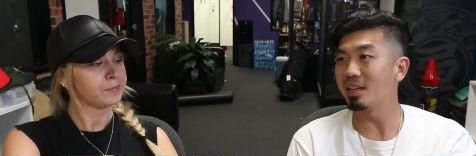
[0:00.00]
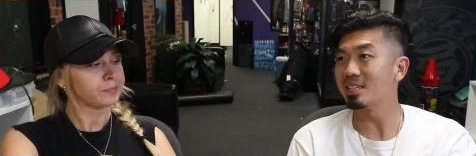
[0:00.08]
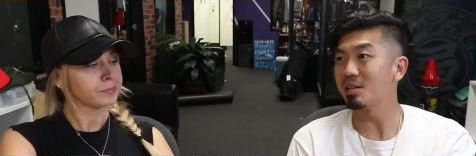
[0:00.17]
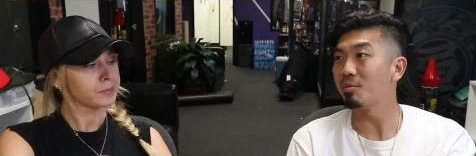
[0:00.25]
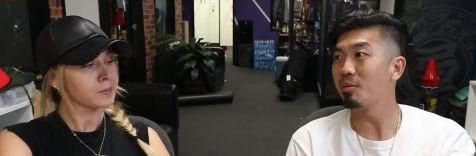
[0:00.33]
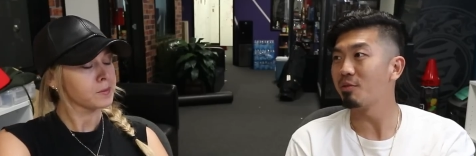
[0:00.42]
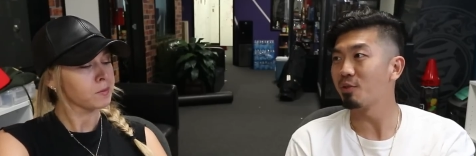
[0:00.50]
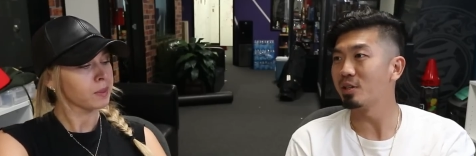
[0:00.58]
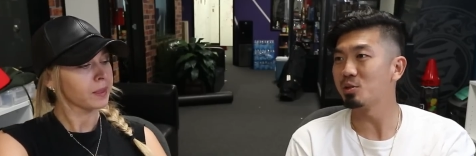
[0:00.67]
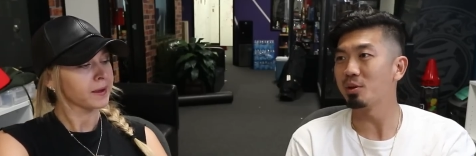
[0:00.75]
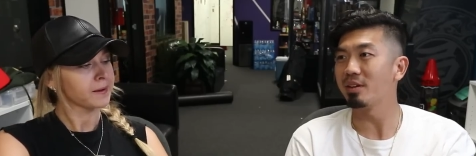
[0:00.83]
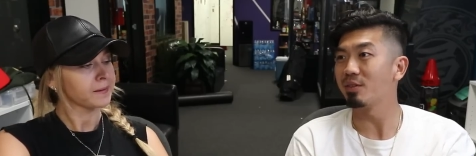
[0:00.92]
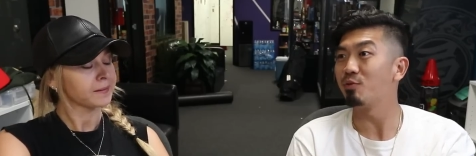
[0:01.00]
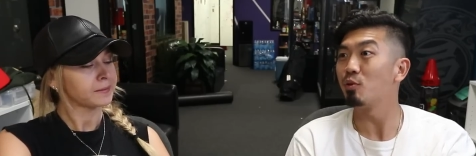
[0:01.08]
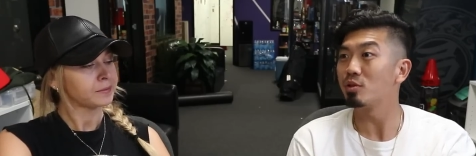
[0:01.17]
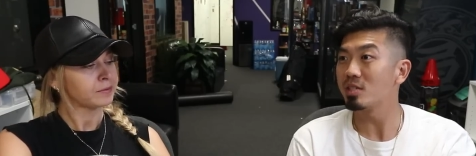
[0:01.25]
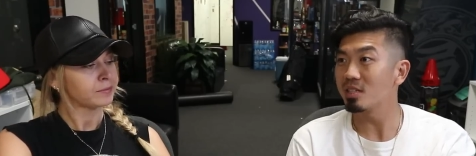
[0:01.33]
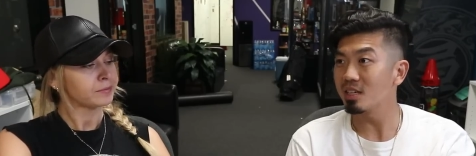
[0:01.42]
Speaker 1: But like some of my friends who are like
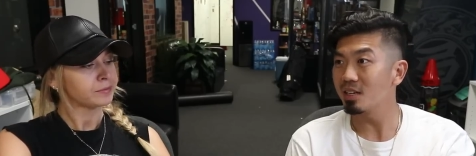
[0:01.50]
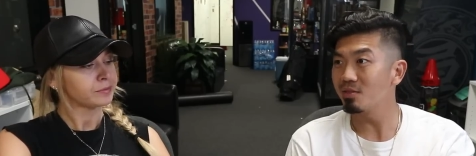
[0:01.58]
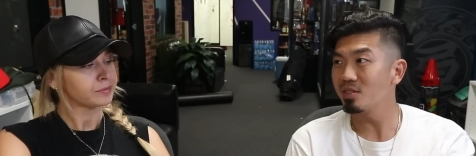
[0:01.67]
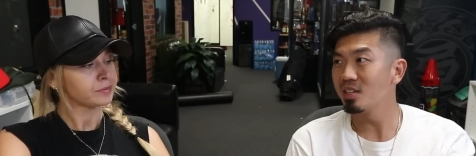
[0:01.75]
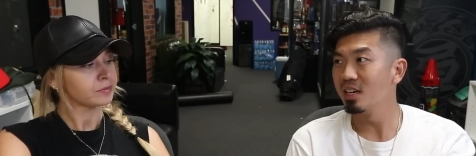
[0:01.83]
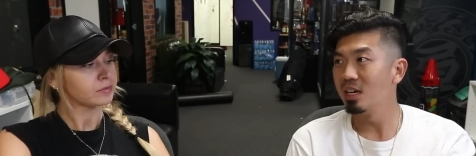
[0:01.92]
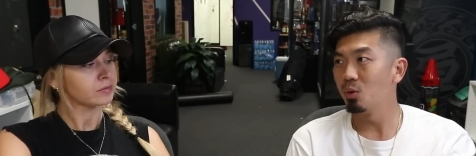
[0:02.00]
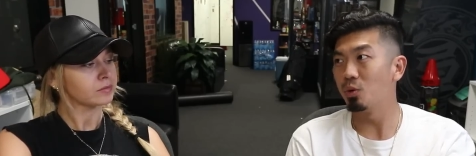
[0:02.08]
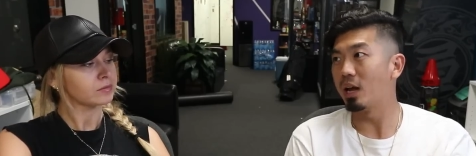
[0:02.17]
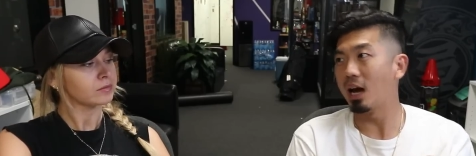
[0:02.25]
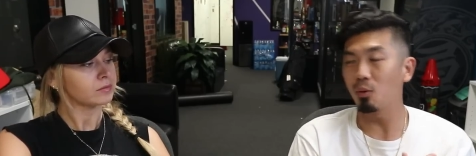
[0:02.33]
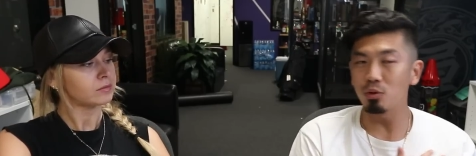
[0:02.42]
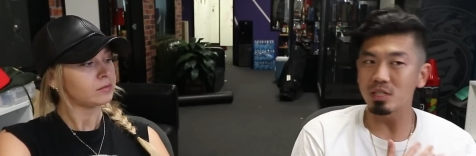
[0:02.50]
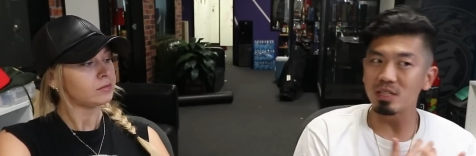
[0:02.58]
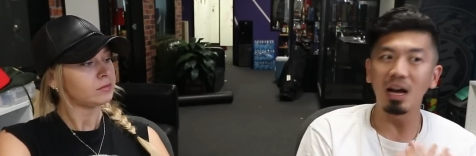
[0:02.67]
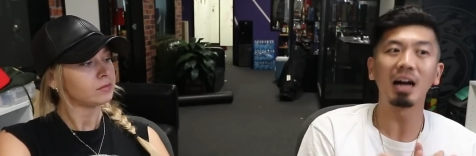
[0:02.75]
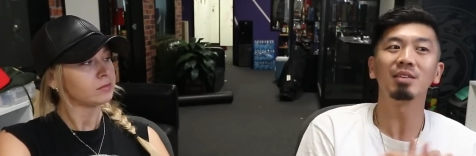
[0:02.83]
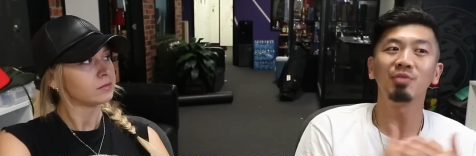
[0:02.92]
full sleeves, when I
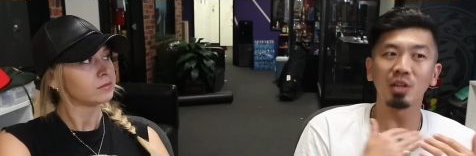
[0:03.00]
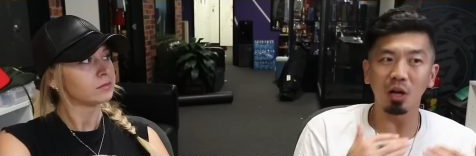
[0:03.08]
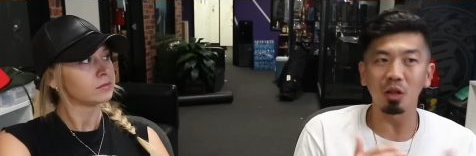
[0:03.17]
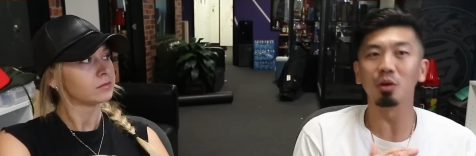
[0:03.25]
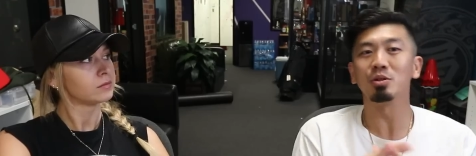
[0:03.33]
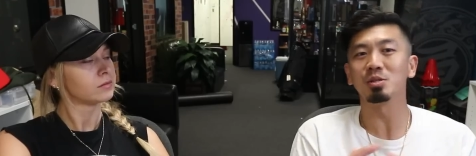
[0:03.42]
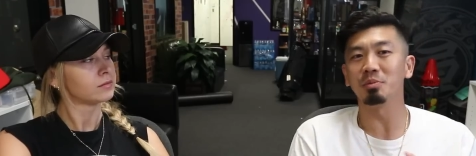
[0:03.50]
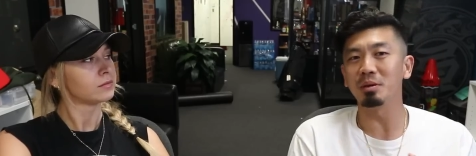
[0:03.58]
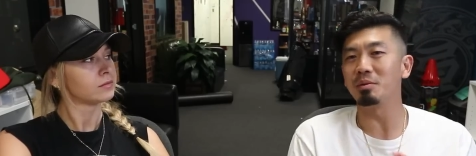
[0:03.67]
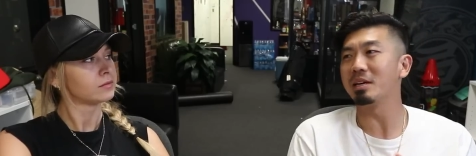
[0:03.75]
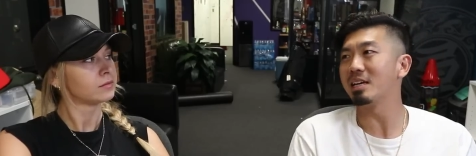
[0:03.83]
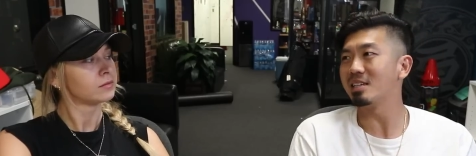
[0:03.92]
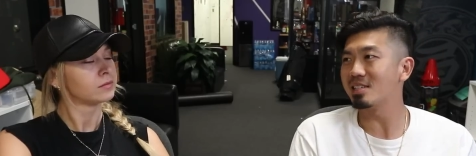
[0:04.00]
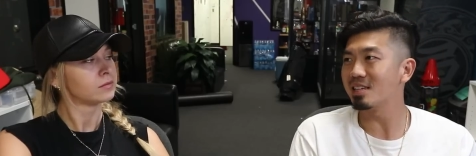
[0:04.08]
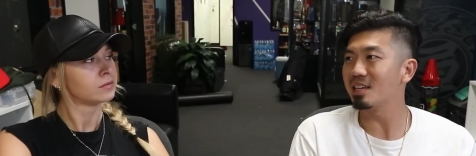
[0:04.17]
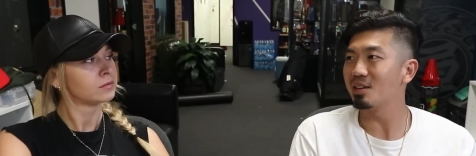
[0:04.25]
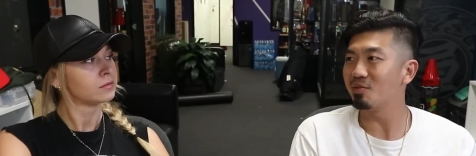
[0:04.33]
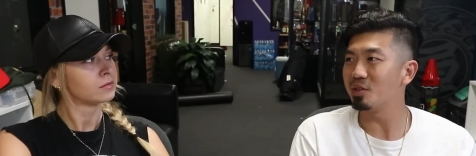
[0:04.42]
was not even close to being able to get a
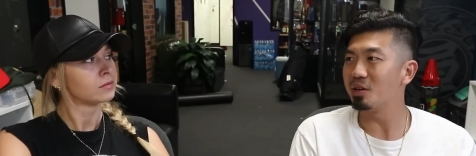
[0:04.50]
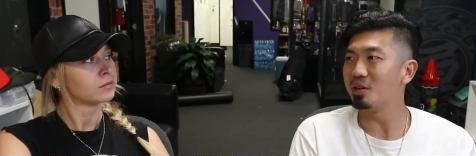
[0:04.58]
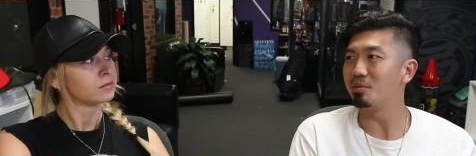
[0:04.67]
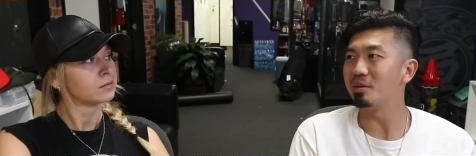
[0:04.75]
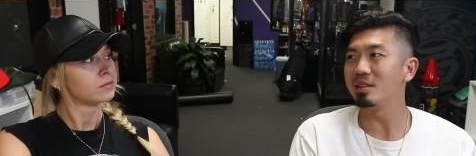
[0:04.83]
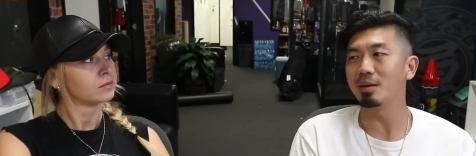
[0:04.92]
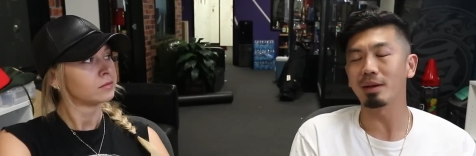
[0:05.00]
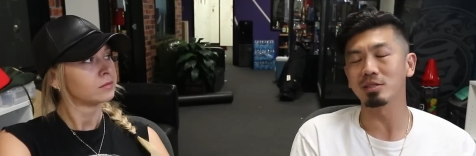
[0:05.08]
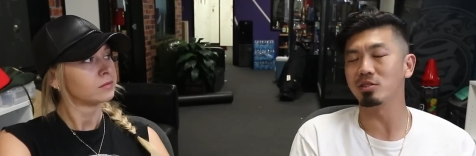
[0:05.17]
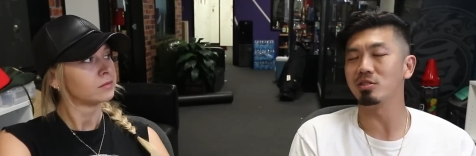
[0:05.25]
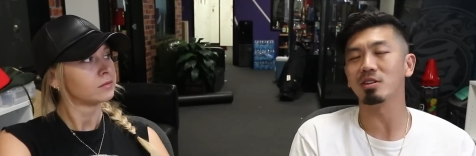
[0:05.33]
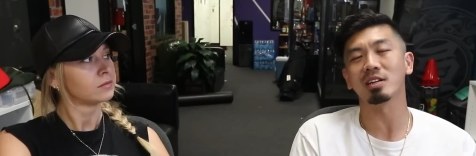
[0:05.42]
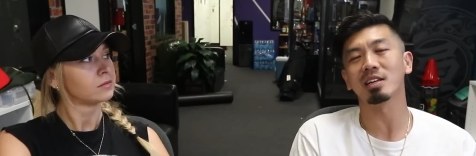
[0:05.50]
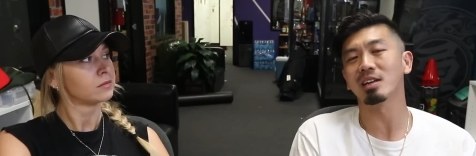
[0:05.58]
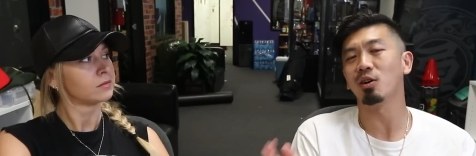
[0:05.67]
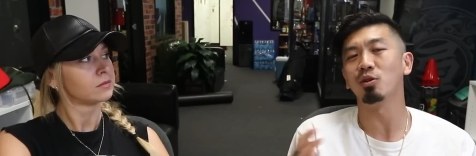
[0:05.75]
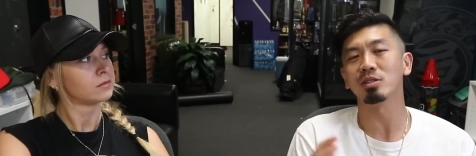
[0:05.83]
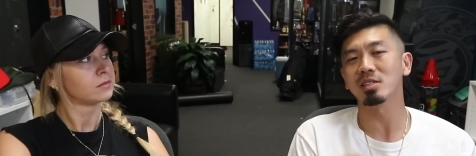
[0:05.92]
sleeve, you know what I mean? They're like, dude, you're gonna
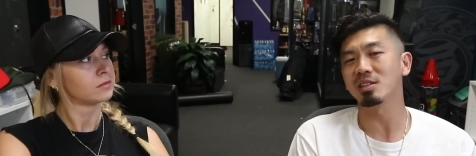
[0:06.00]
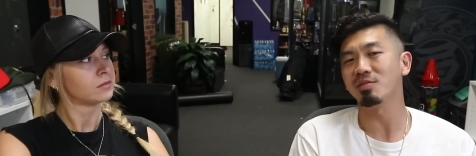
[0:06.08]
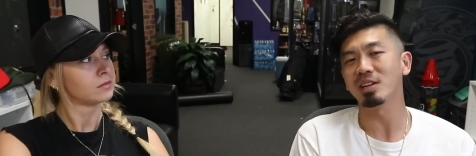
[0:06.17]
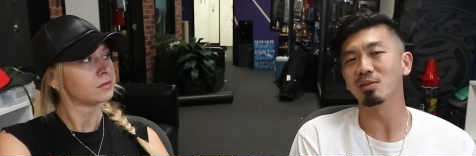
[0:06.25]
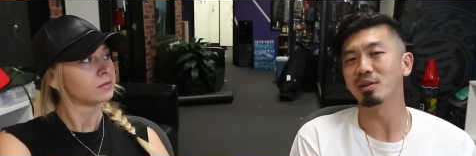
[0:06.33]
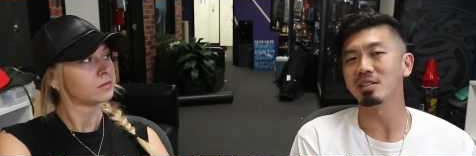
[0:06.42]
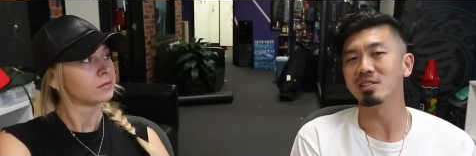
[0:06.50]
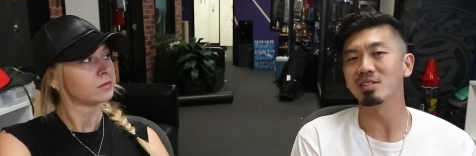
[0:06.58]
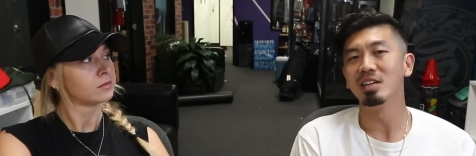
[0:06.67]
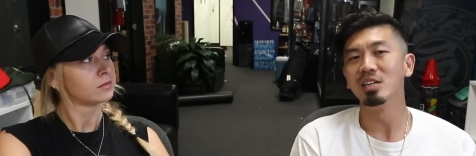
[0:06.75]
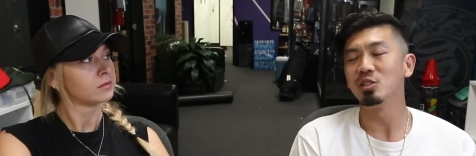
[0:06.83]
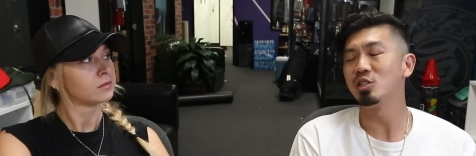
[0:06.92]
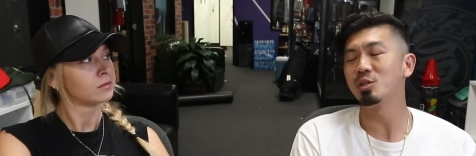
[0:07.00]
get a whole sleeve anyway, dude.